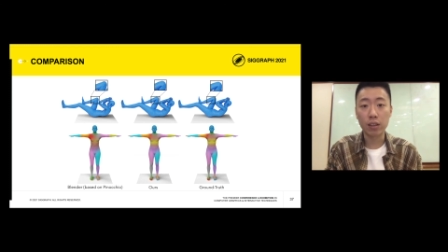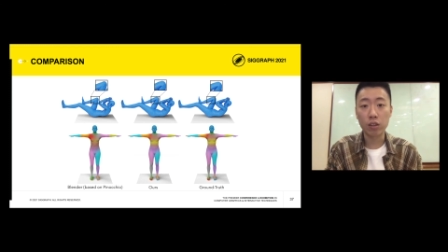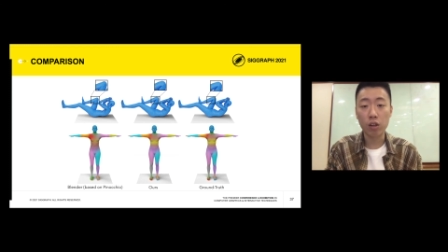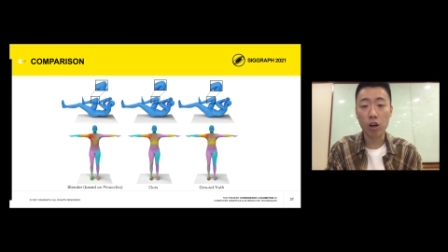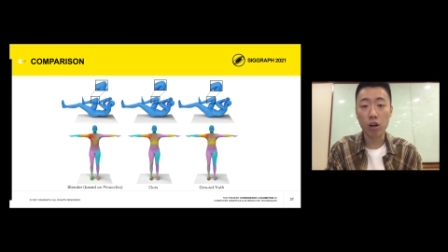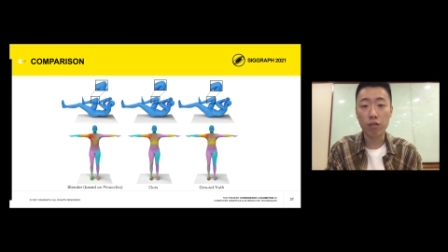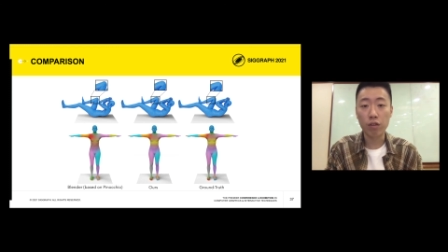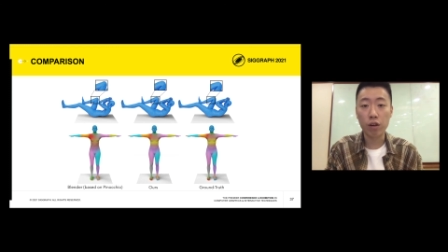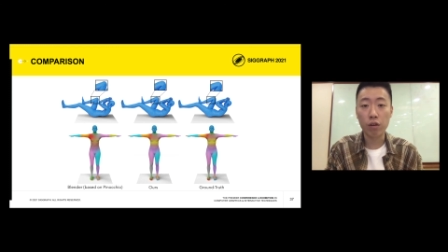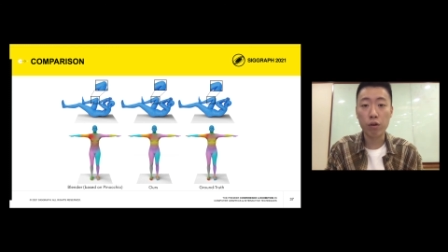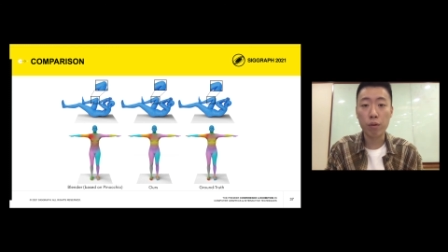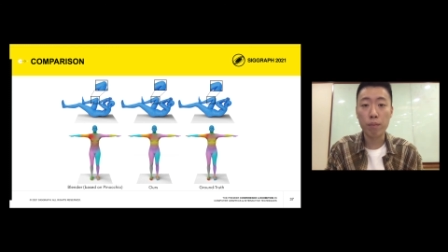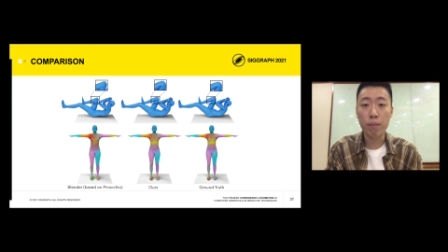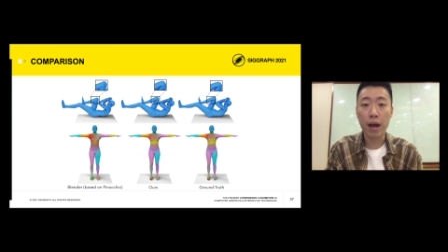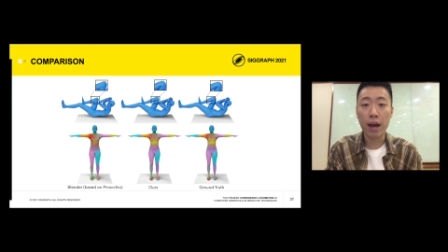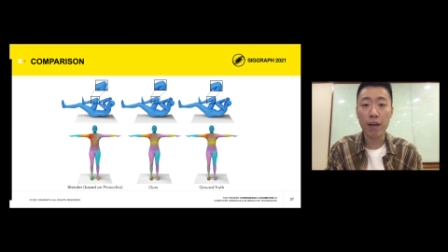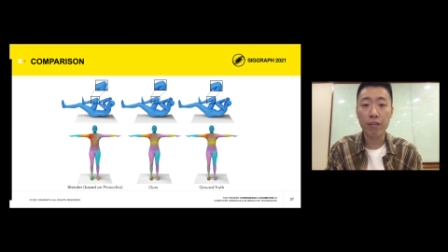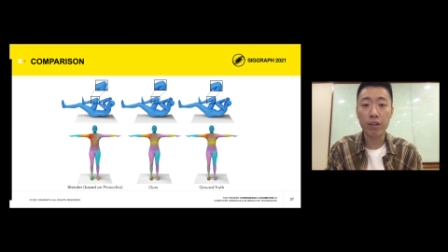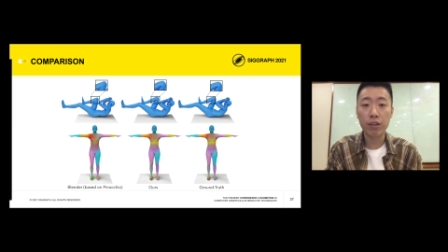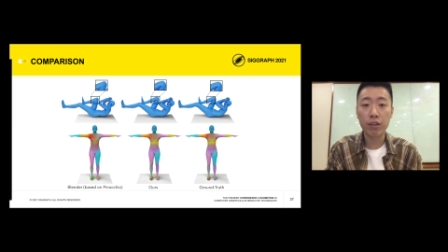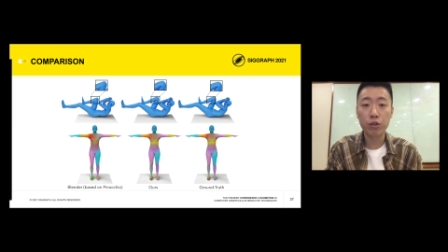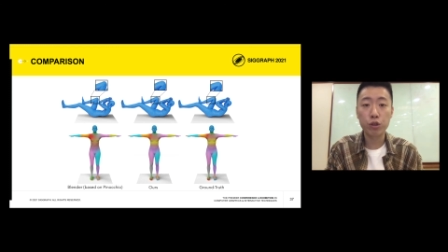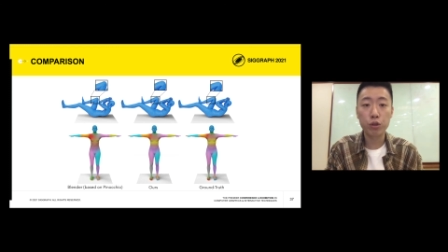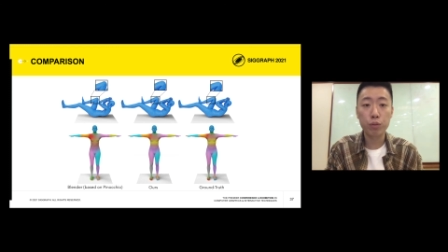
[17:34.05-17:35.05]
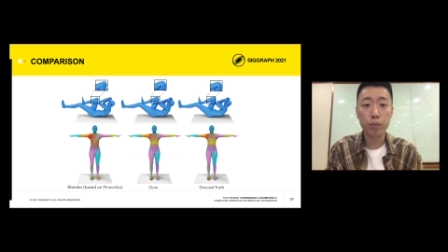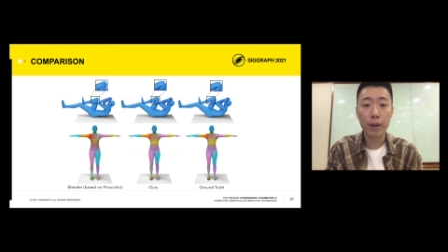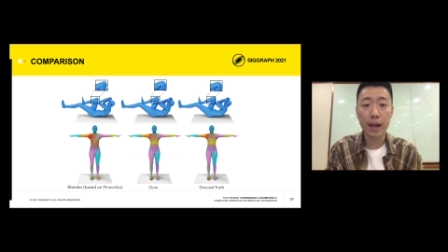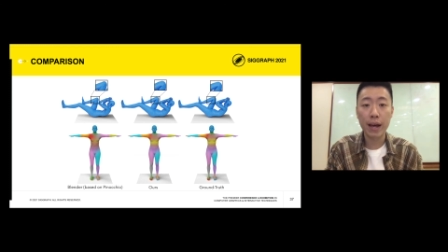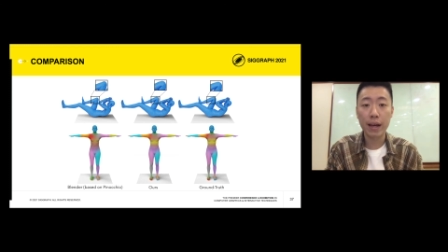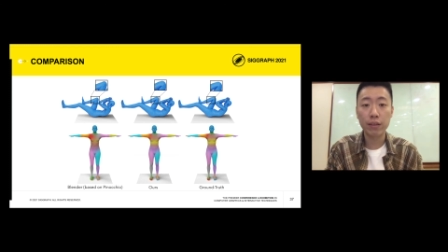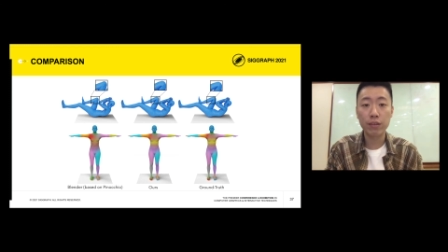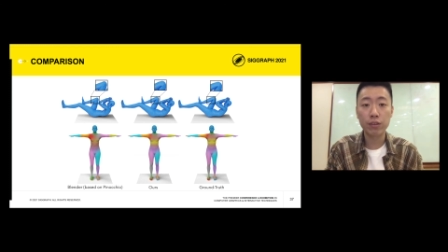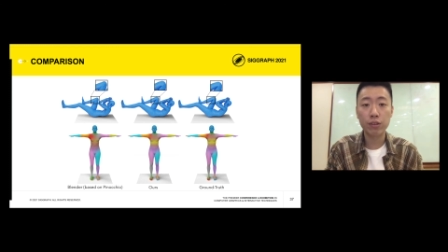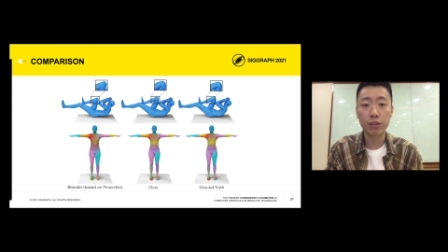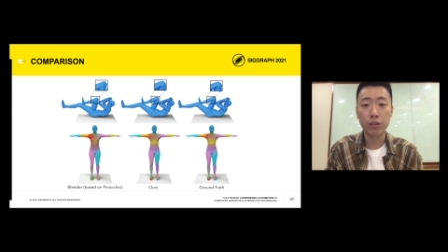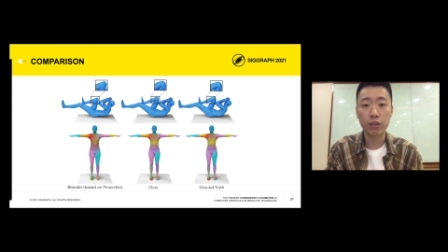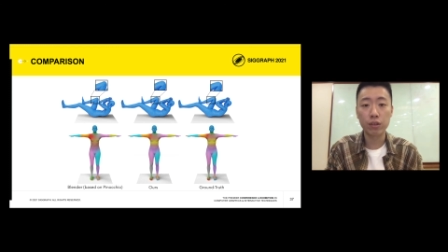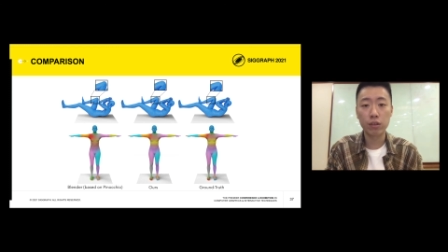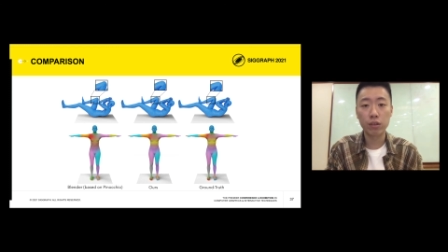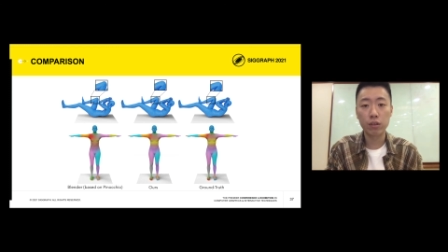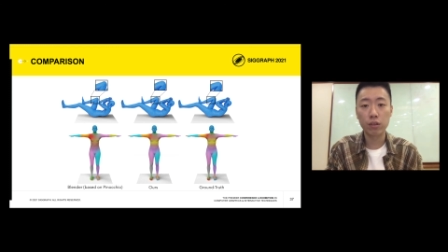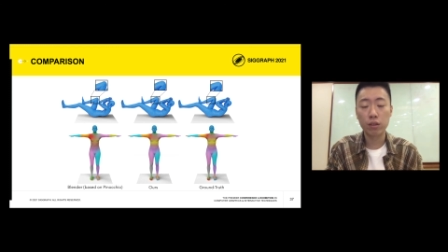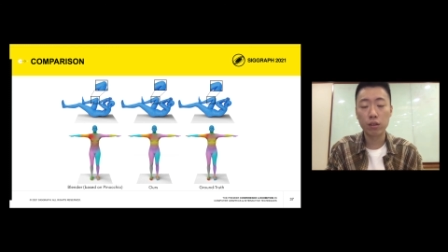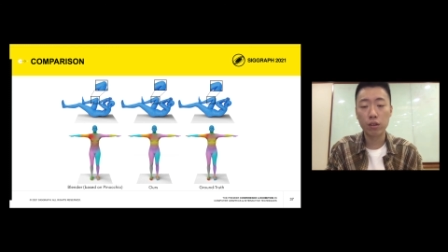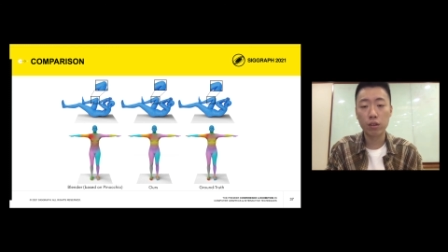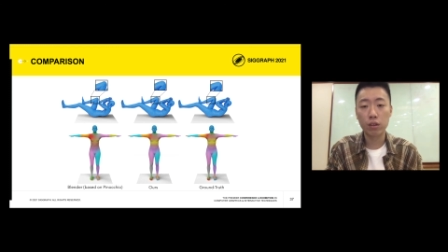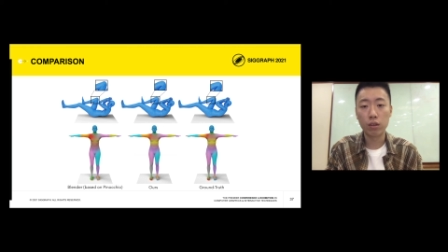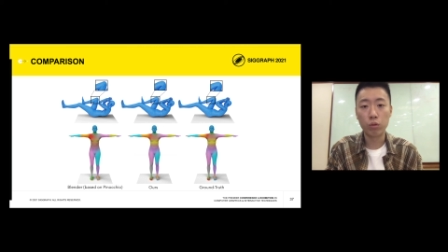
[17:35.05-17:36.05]
of our method to Blender,
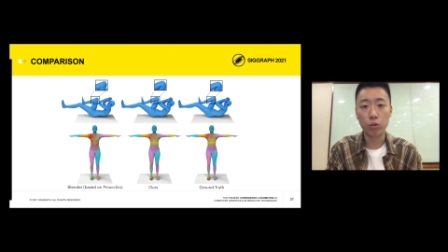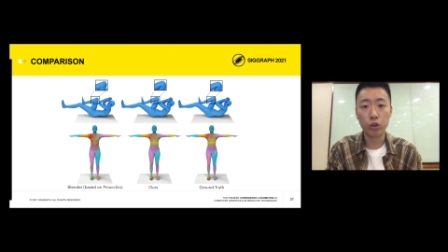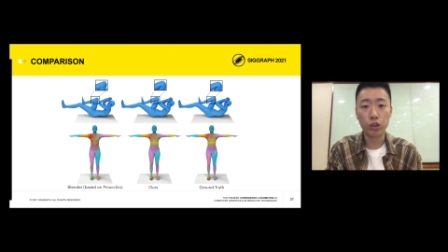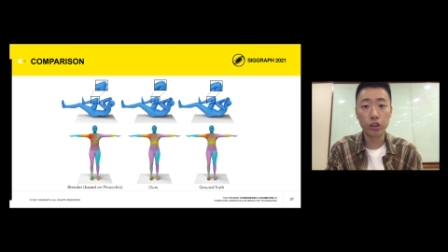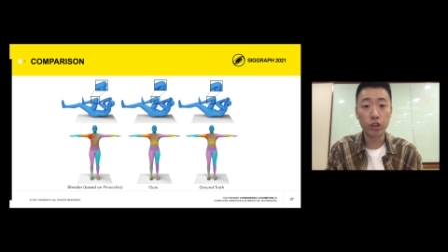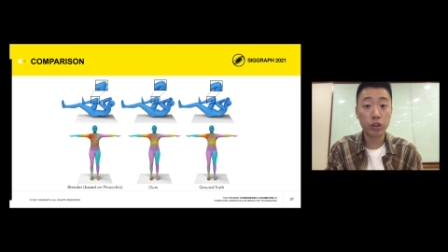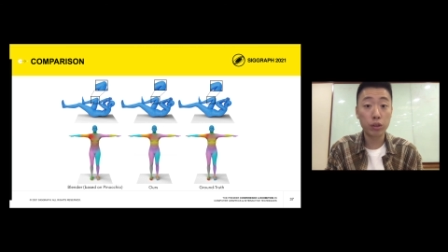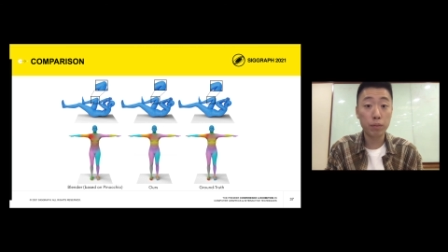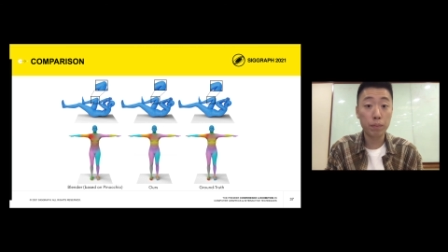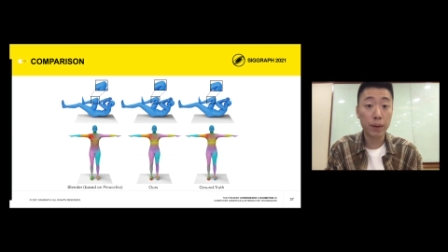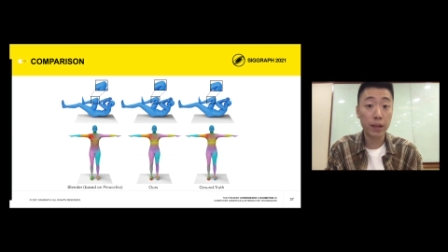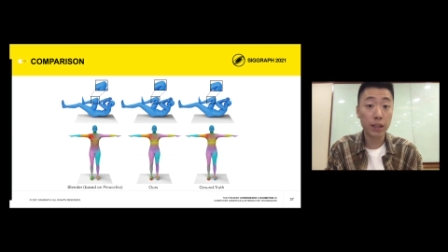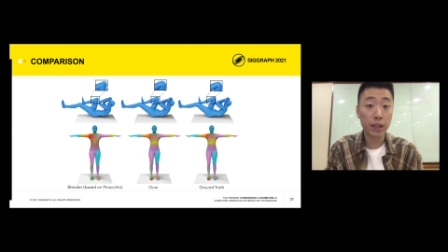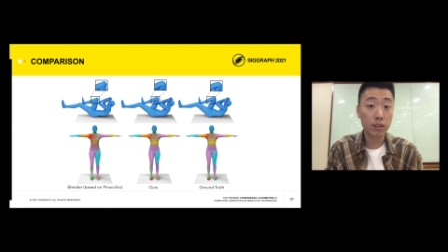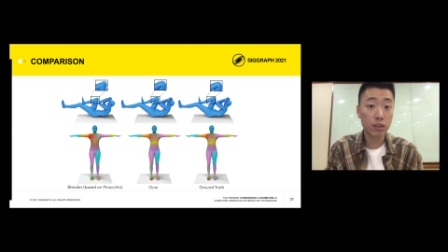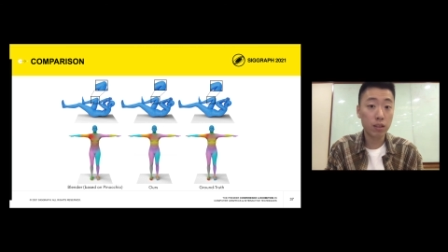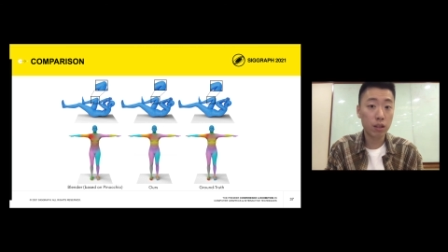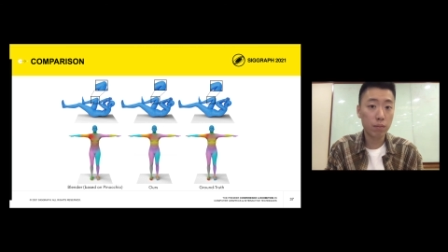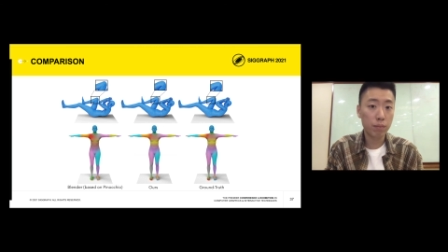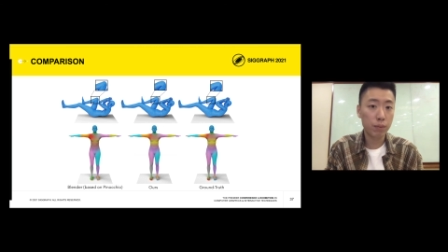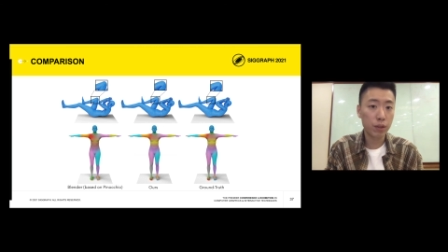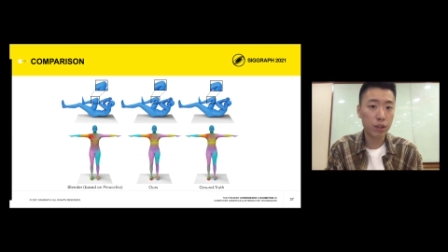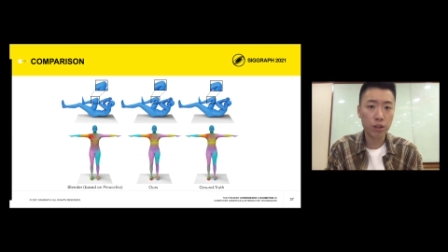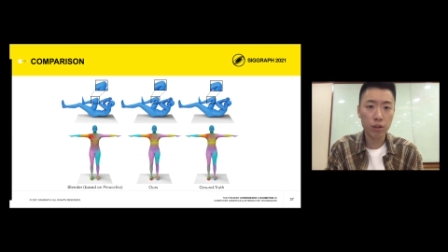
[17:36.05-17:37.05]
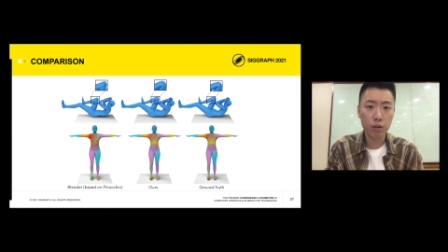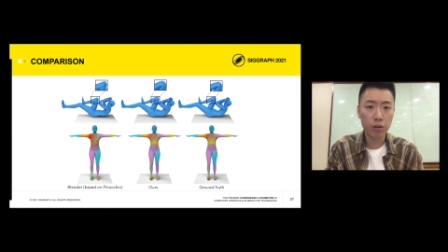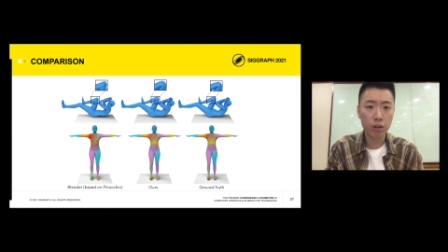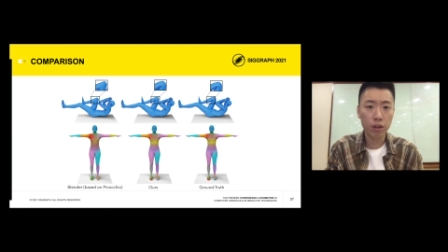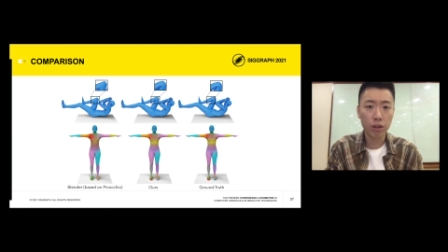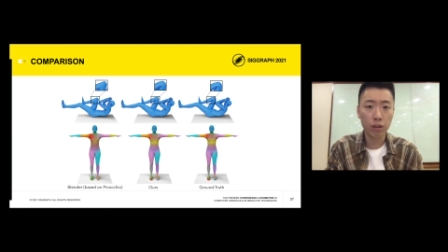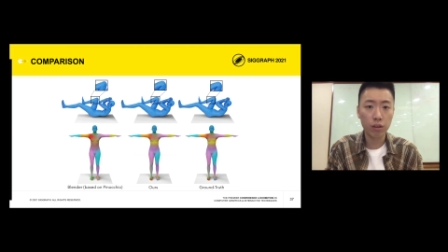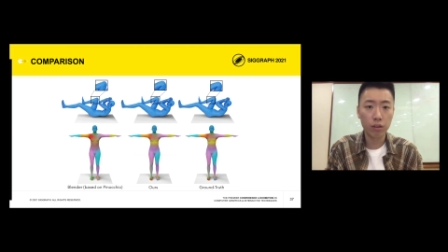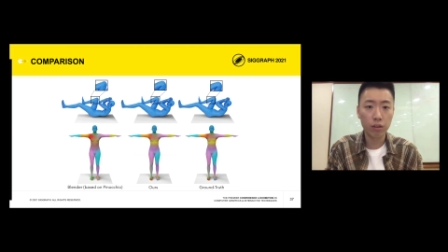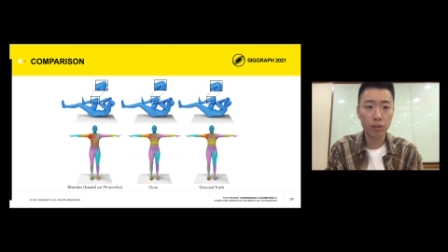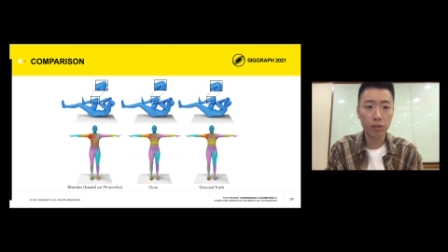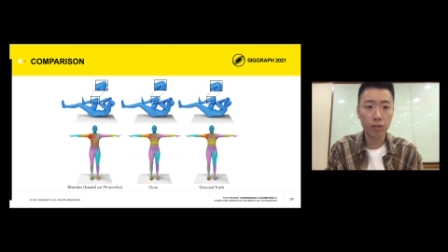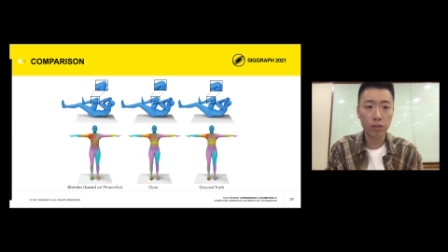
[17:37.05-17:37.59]
which is based on Pinocchio.